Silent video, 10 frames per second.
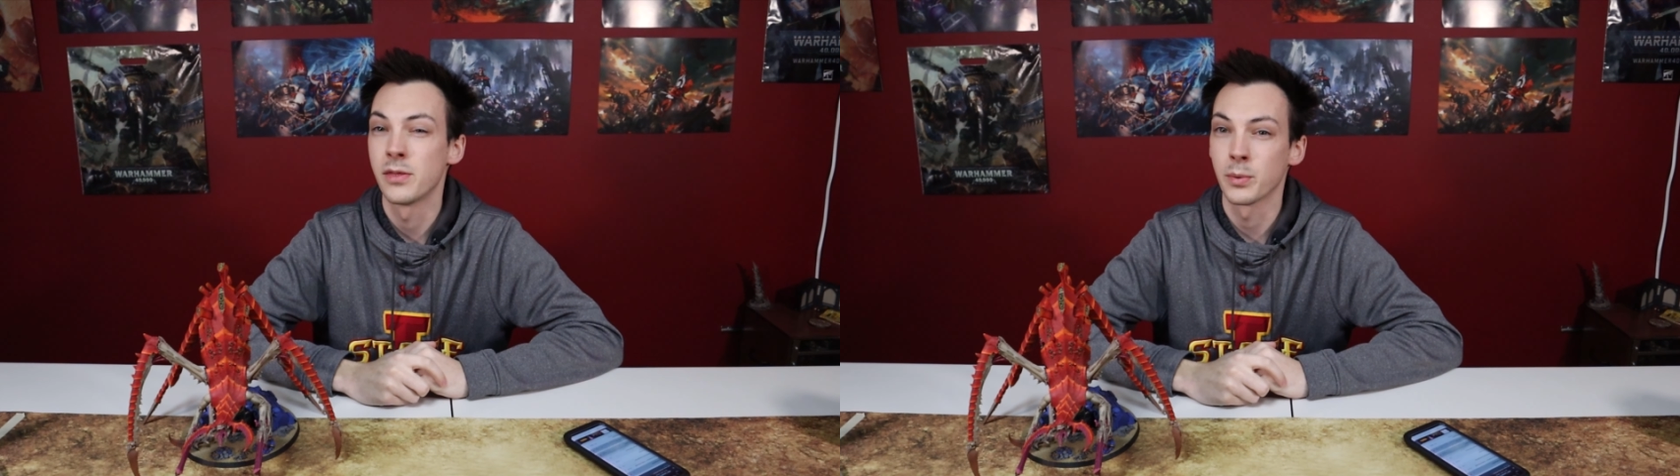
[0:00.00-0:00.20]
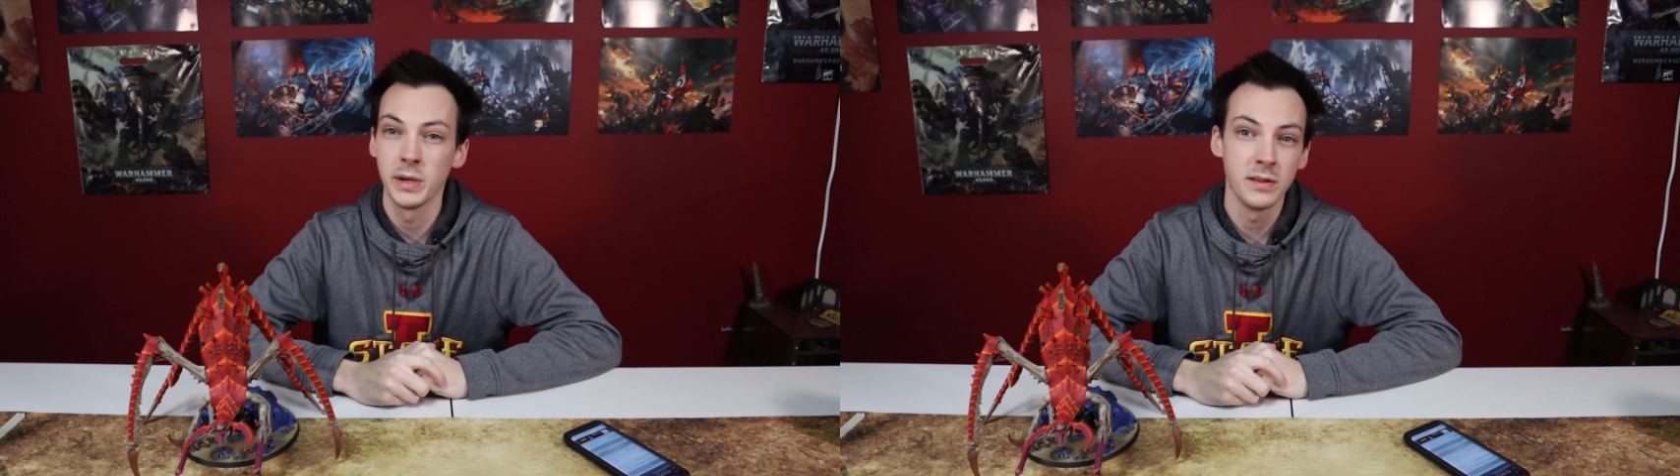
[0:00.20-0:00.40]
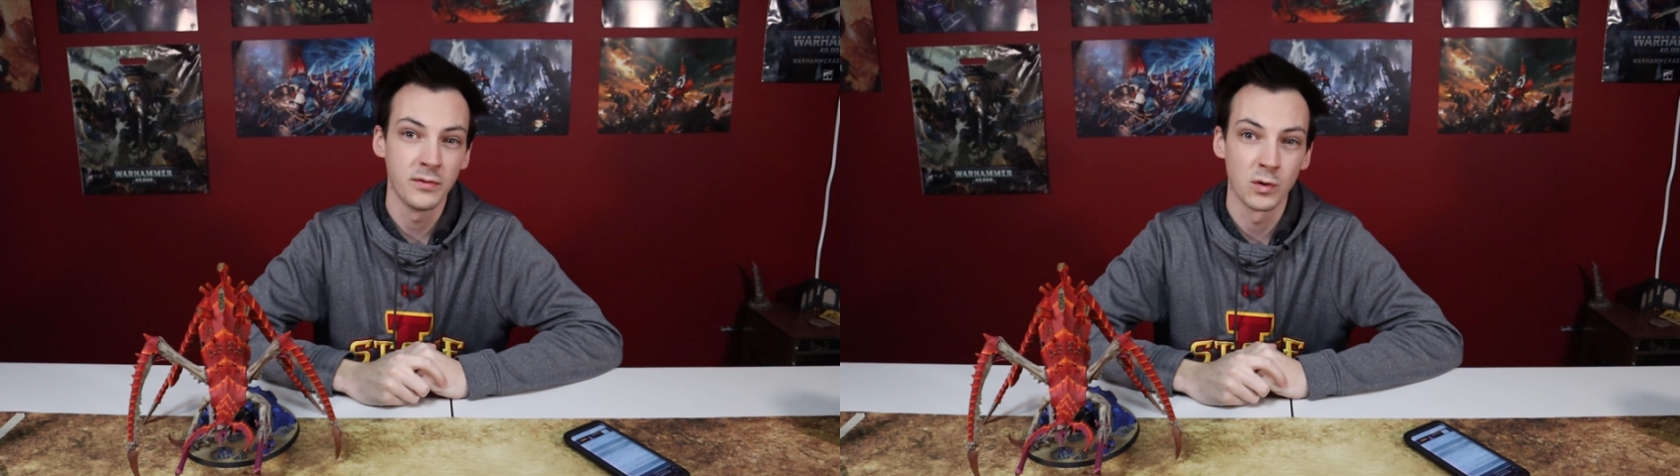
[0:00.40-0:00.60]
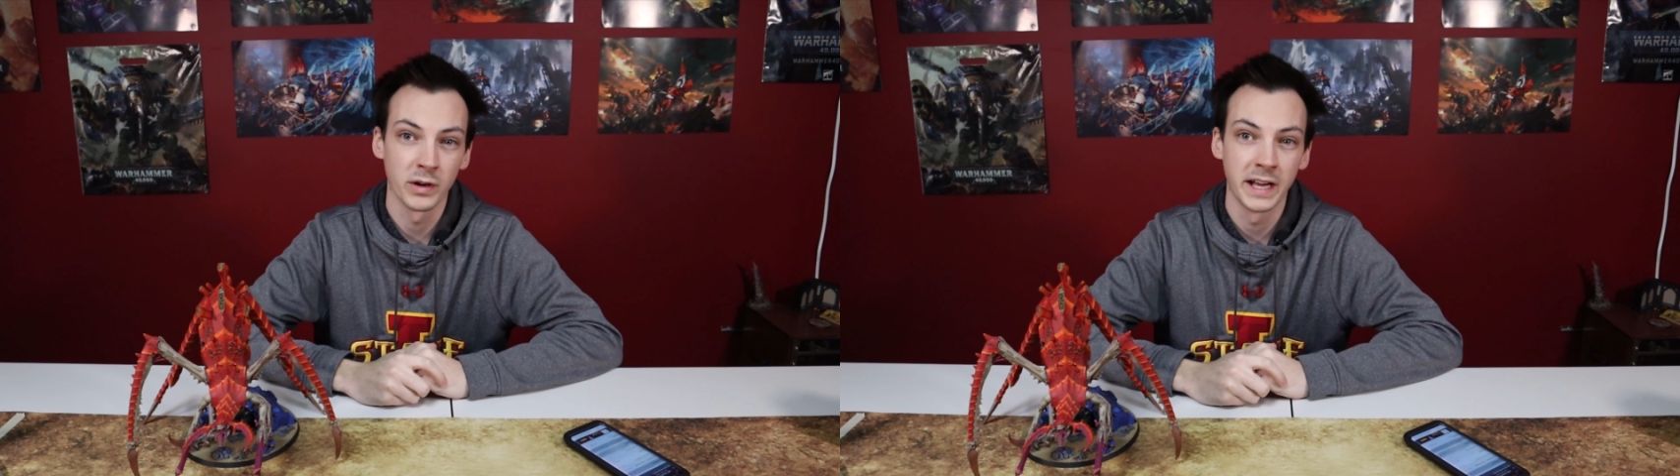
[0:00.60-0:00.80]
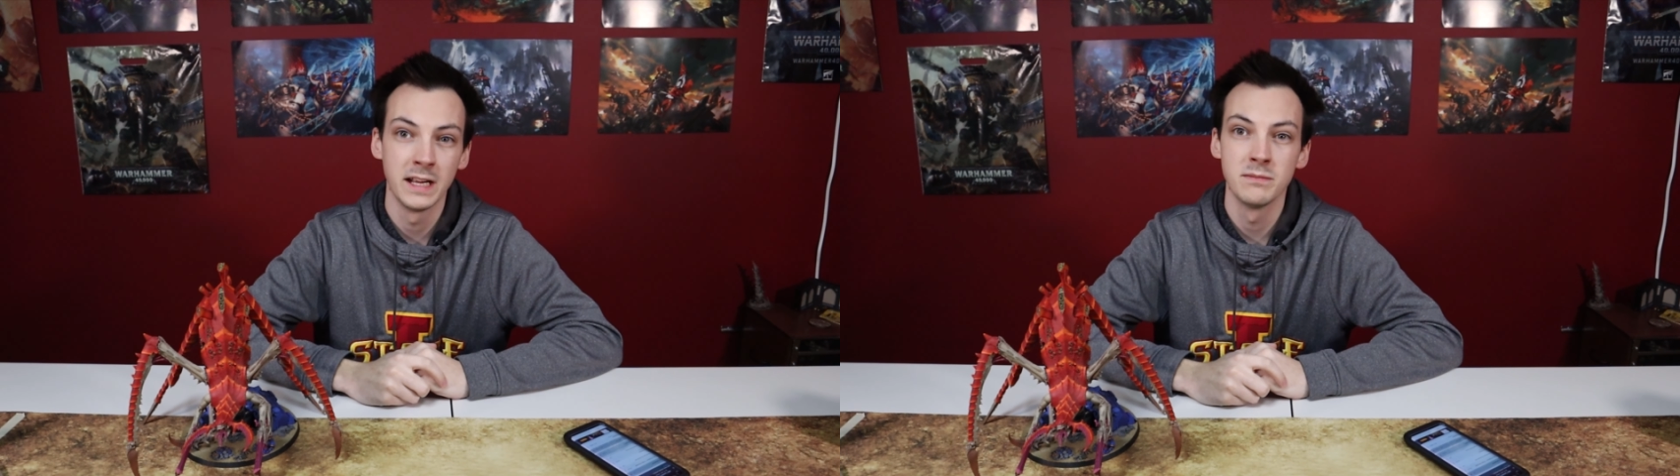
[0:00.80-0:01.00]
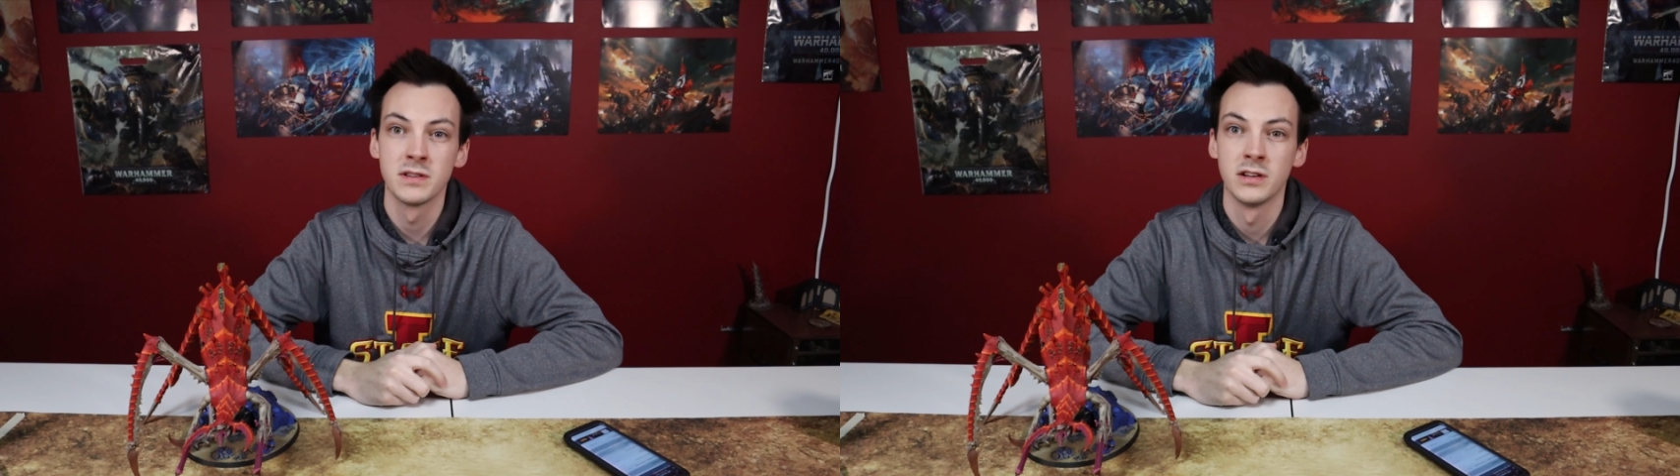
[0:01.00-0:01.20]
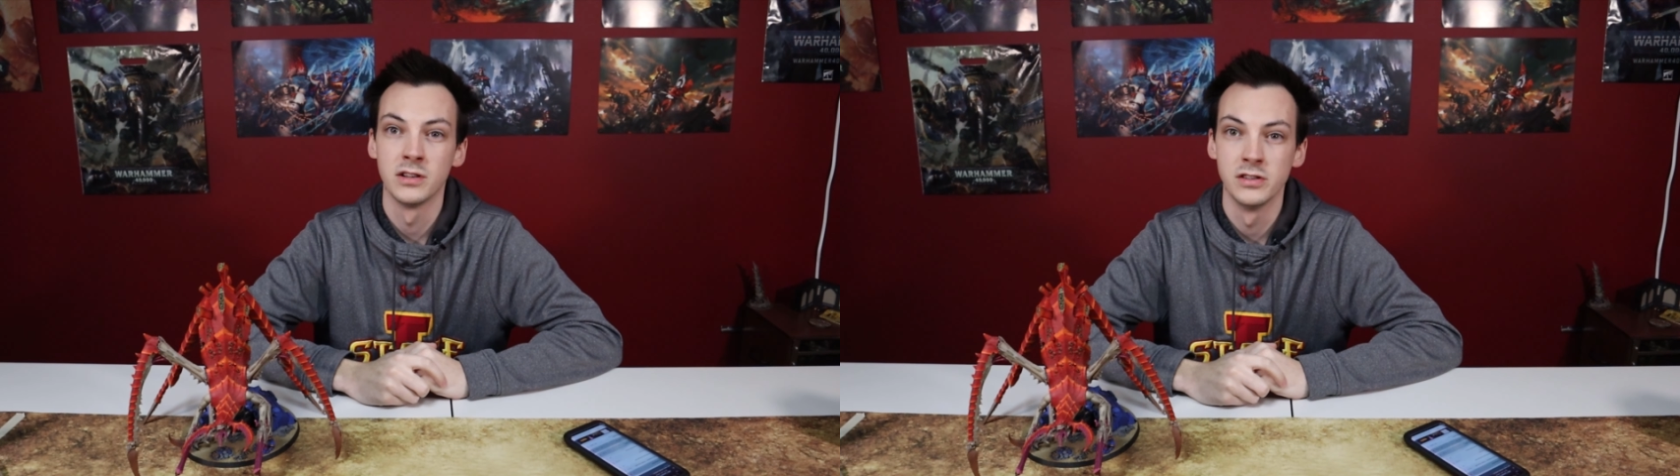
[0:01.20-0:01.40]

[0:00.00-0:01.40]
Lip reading: 3 of the 4 games?